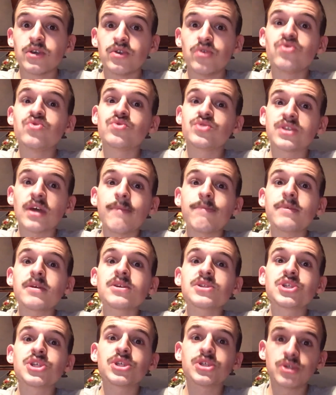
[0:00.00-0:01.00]
You do
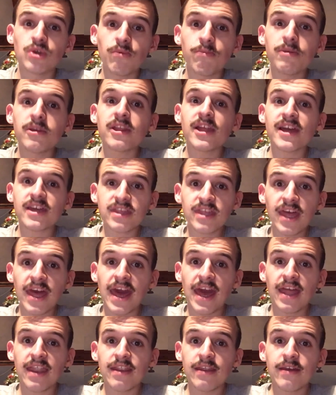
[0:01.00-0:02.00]
something stupid like
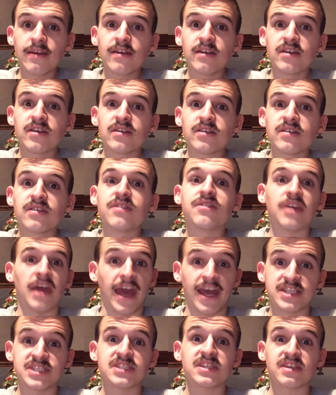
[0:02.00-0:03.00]
that,
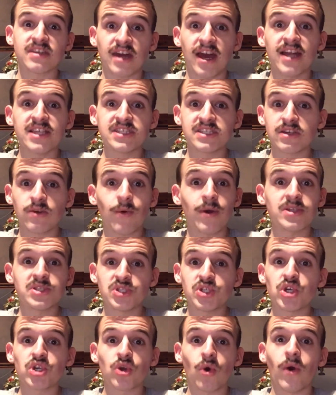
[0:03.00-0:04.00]
that's the
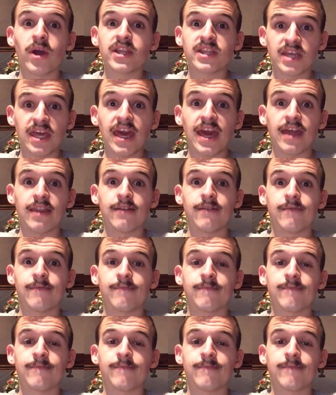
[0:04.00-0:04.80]
consequence you're going to get.